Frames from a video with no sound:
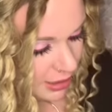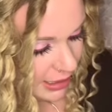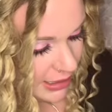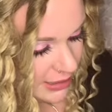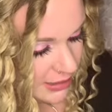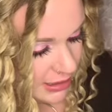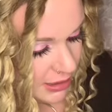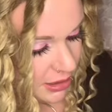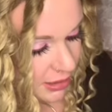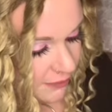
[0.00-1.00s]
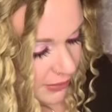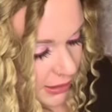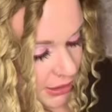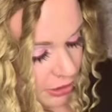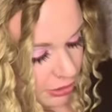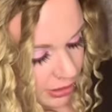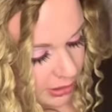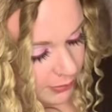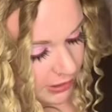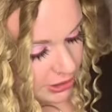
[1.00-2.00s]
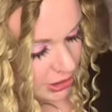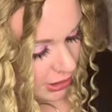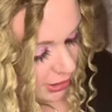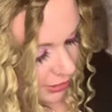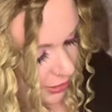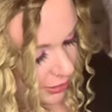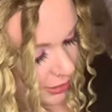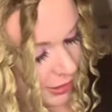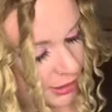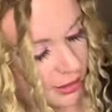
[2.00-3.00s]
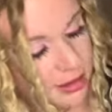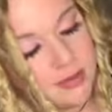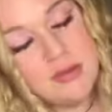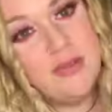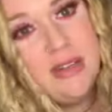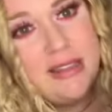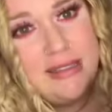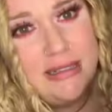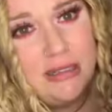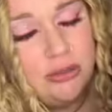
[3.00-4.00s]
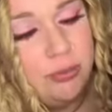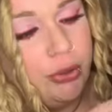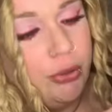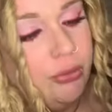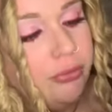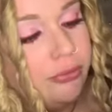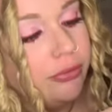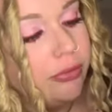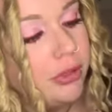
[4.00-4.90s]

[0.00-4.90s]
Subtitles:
and it's the Lovely Cookie Blusher, and it comes with like this little poof,